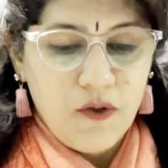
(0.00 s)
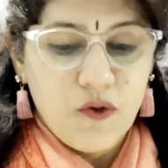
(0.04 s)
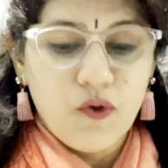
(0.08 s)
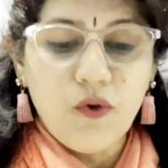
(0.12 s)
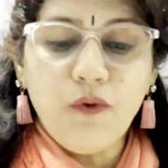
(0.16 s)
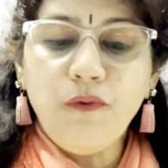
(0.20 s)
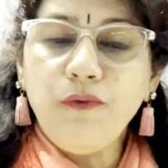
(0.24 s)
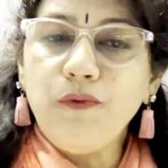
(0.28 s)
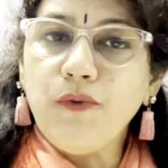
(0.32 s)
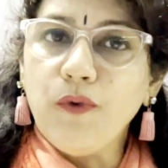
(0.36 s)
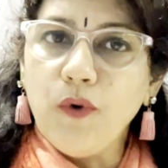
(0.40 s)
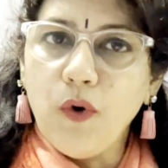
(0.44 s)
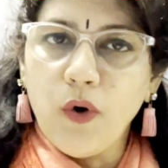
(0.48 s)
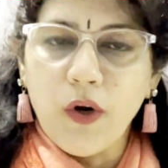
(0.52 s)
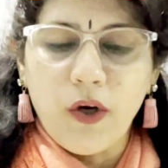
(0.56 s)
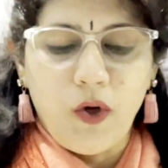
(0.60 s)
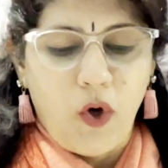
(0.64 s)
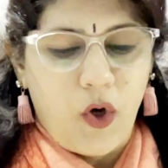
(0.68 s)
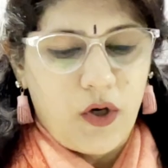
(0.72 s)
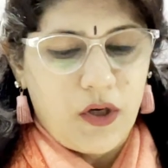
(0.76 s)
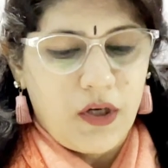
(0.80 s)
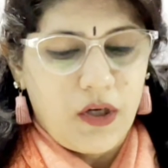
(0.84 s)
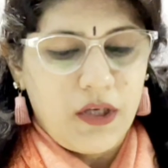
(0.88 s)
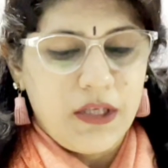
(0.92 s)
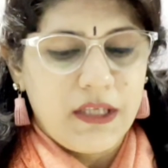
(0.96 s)
So 4
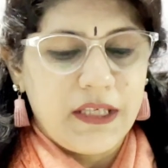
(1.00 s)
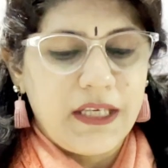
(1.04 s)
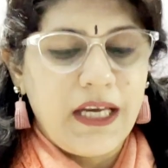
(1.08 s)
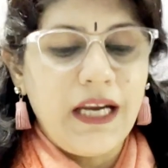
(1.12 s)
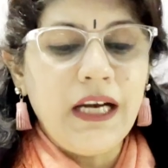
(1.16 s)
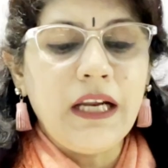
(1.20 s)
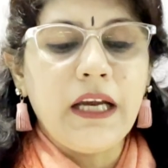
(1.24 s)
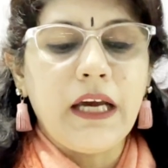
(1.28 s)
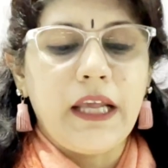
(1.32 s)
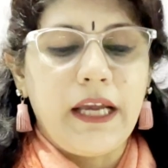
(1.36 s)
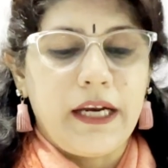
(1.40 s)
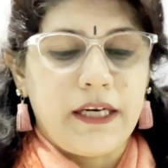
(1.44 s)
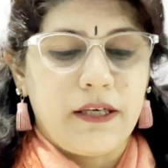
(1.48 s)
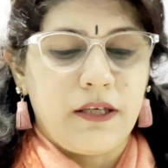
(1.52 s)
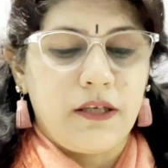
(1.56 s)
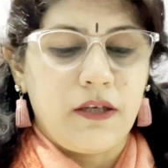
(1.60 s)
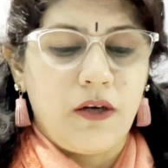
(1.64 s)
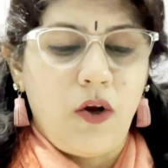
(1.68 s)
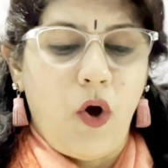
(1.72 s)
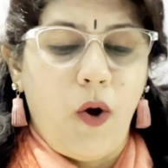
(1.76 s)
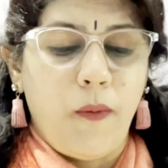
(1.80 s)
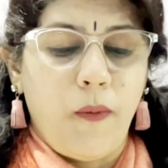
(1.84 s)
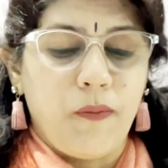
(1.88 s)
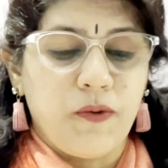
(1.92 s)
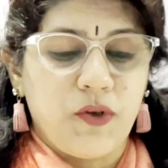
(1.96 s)
daughter cell, correct
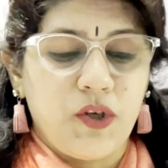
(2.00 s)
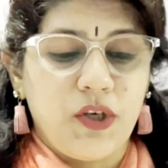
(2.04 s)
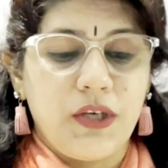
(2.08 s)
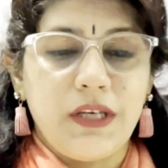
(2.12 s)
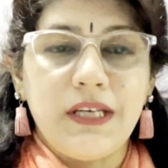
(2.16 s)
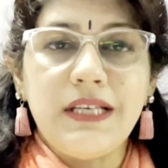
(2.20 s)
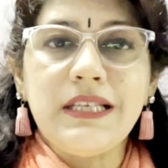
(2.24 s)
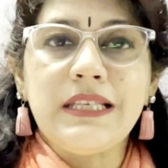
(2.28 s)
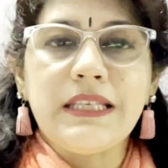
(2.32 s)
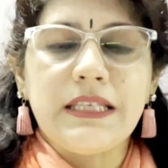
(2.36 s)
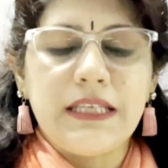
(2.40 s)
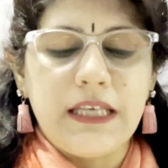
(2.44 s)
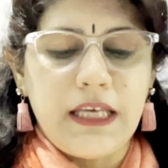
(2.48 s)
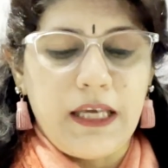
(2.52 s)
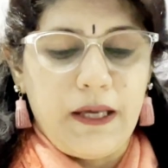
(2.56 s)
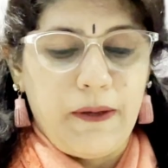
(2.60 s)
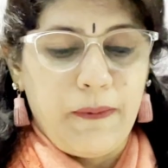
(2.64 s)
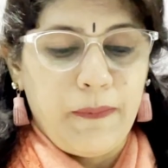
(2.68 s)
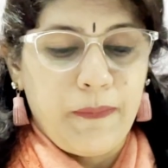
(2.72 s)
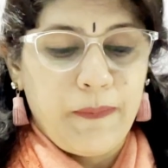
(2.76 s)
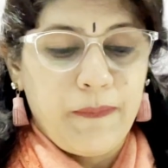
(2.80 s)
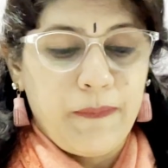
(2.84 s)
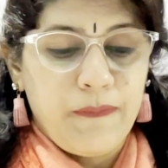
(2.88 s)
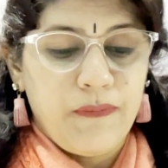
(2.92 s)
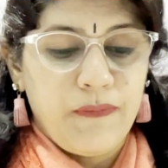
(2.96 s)
option is C.